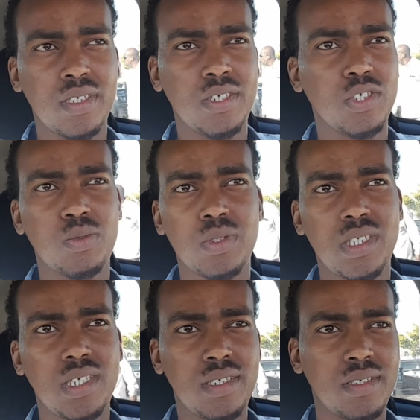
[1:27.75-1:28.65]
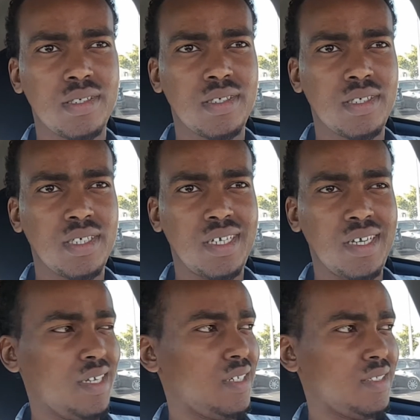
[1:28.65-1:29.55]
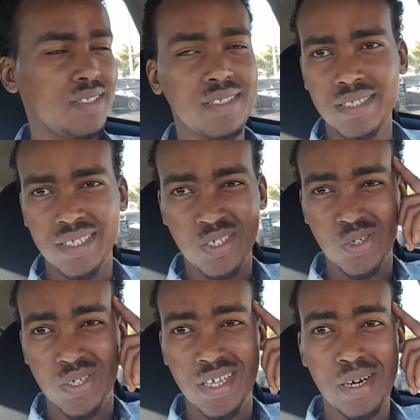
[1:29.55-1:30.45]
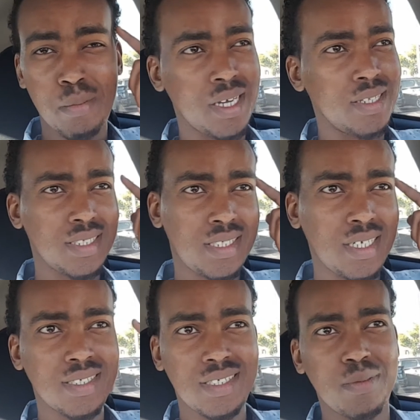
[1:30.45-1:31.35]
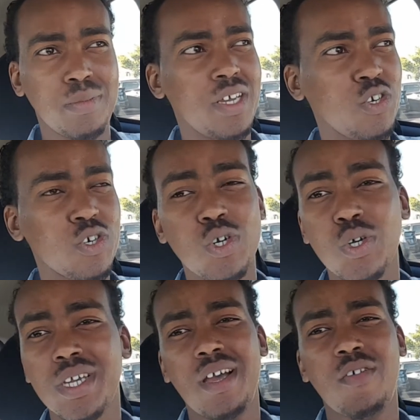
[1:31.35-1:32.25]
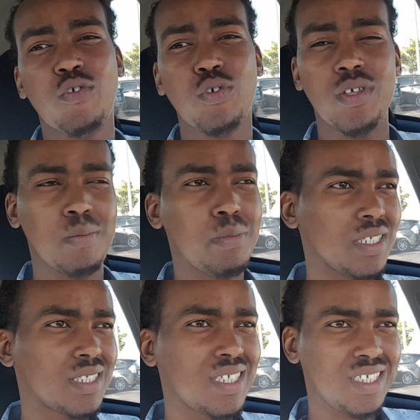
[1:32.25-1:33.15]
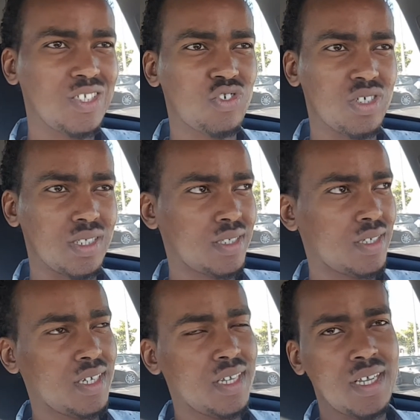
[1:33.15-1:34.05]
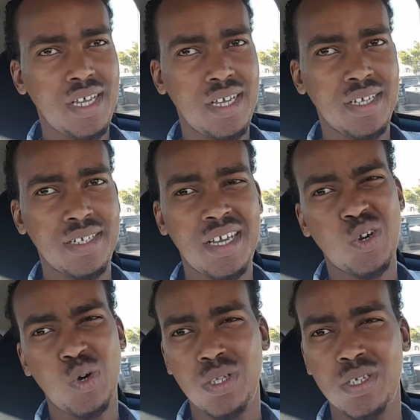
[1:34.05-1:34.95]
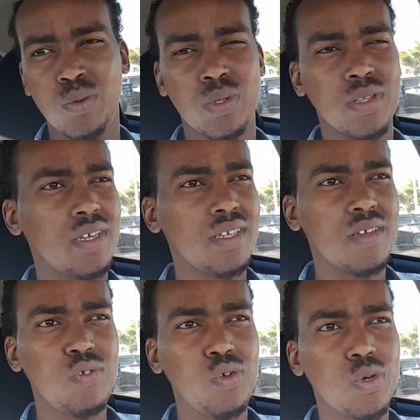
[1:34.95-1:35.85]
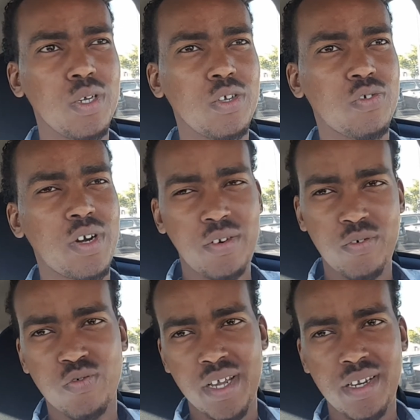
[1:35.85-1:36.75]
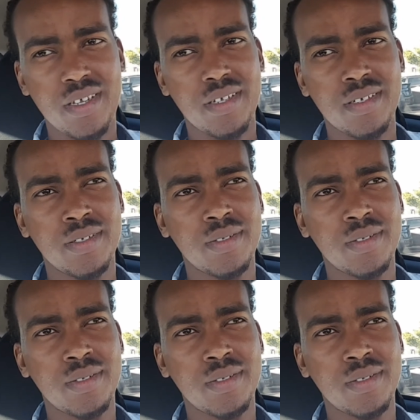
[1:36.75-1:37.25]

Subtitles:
here's your receipt. And in their mind, this tells them that you're looking out for their best interest. And not only will they give you a great rating,